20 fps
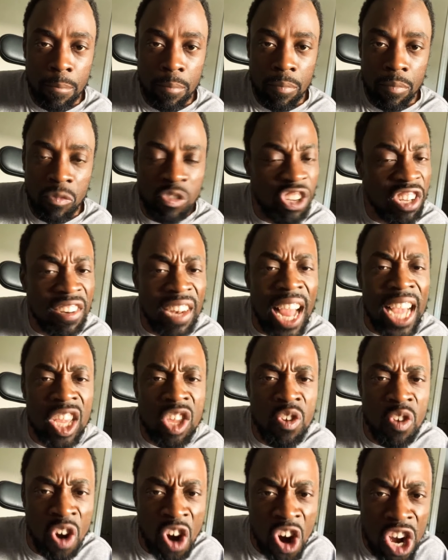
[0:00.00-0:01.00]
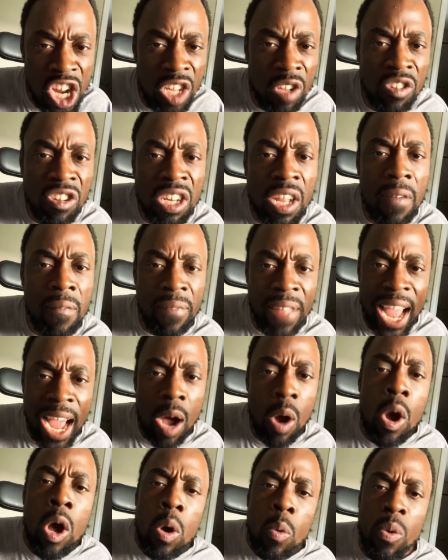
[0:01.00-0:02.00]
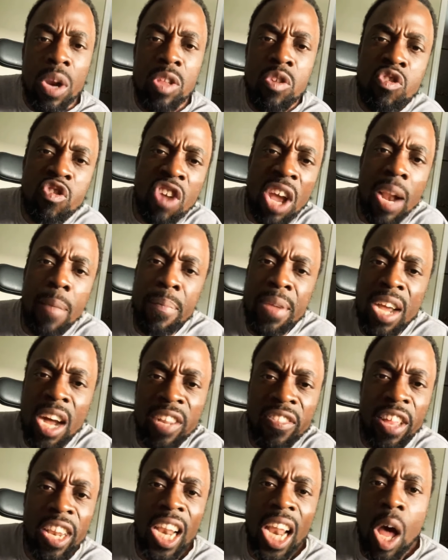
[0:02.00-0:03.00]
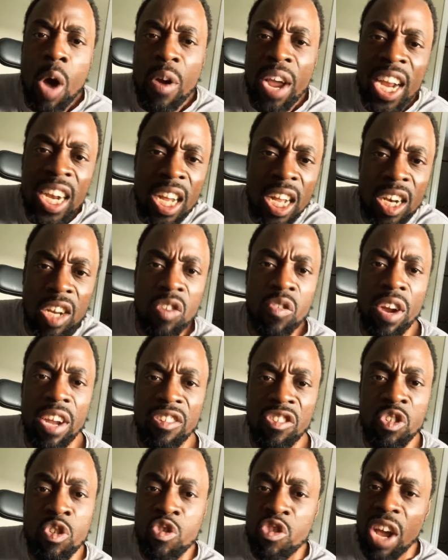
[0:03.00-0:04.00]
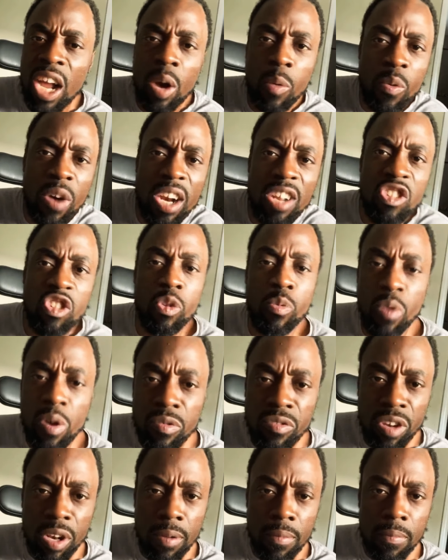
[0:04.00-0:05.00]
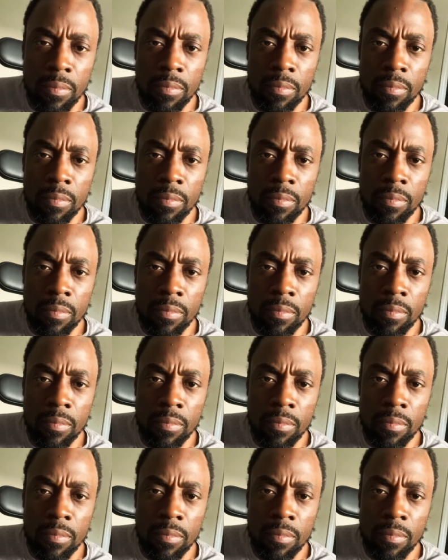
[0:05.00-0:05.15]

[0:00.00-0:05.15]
Just like you hurting yourself now when you trying to be under the law and under grace. You trying to run to Jerusalem.